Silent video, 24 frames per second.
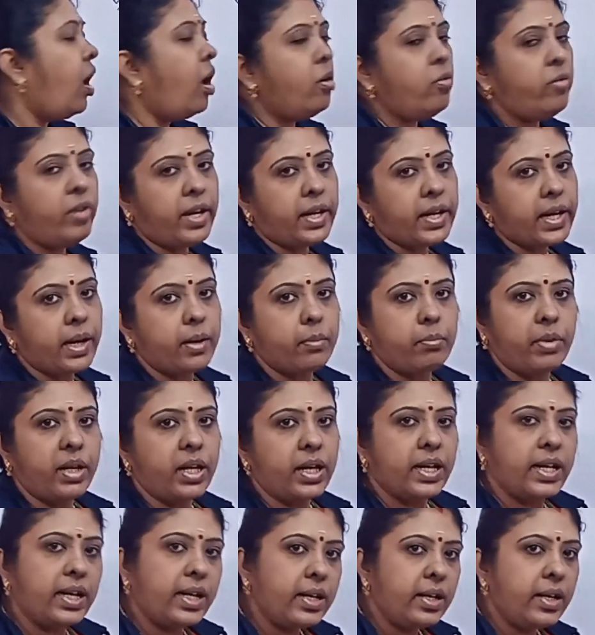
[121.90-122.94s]
how it can be
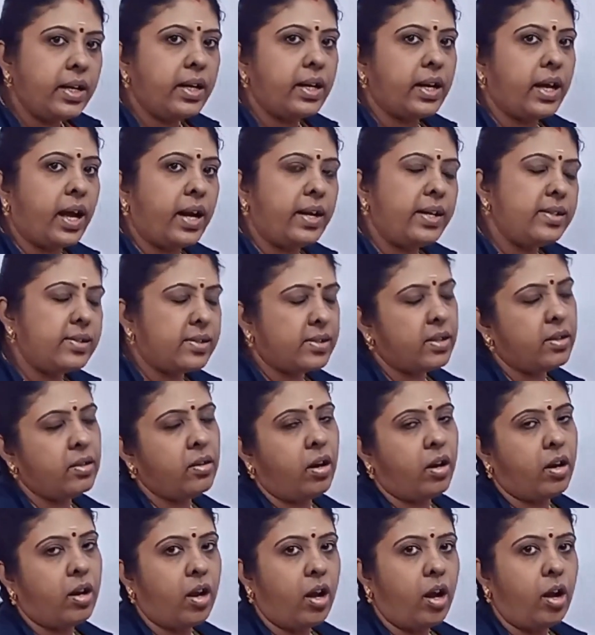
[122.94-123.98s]
written in addition
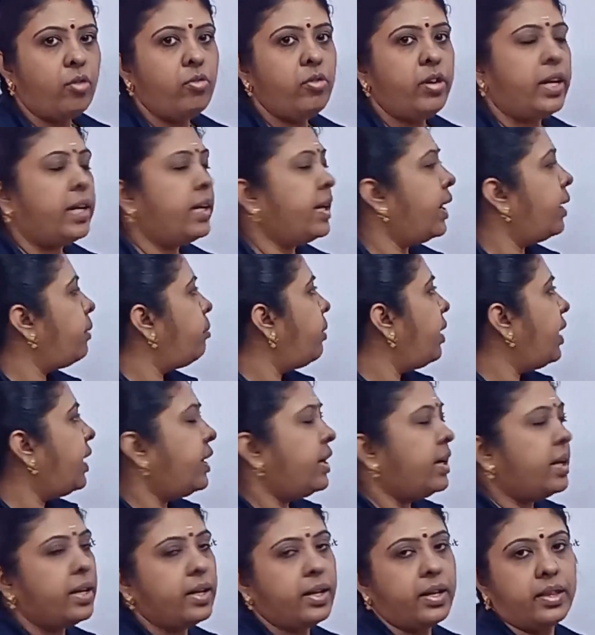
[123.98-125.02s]
or how it can be
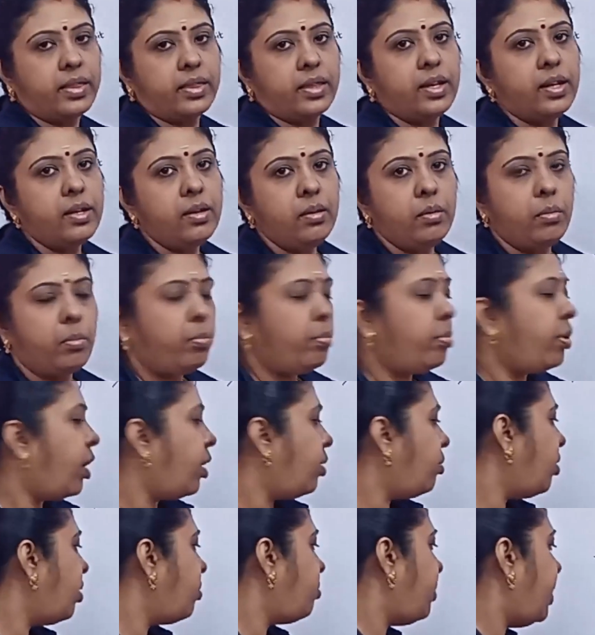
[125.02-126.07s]
written in the
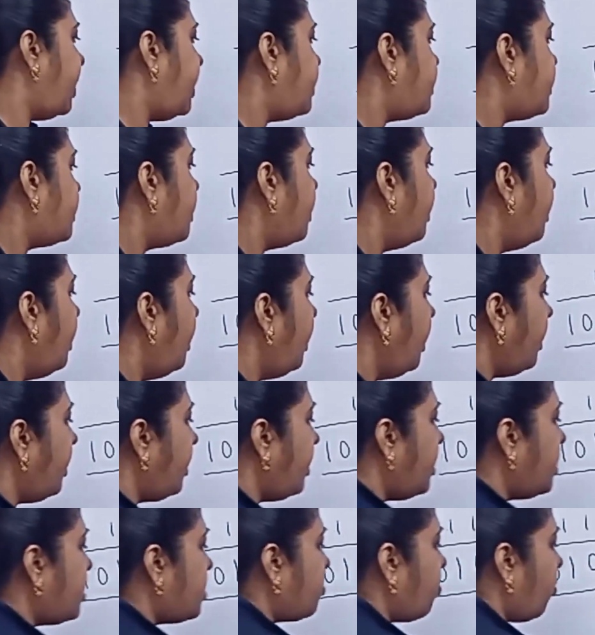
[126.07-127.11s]
problem is,
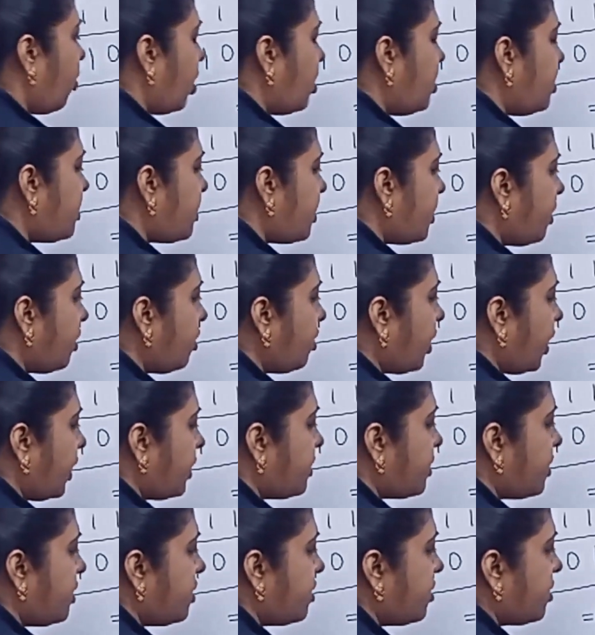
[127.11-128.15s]
this 1, 0
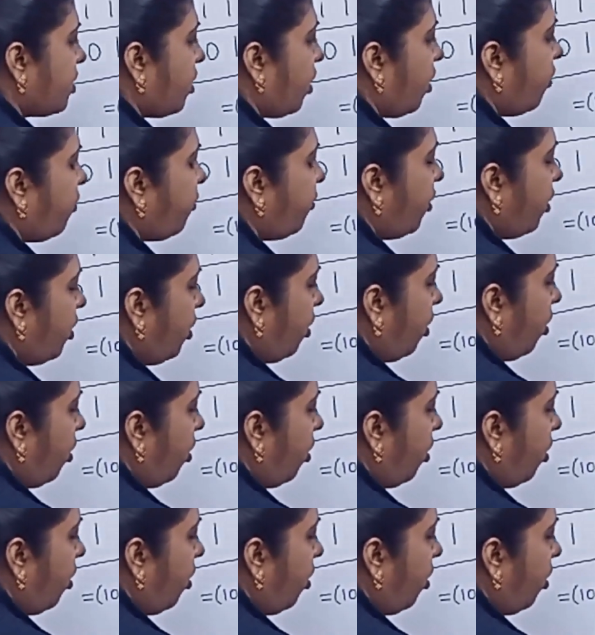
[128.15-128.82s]
consists of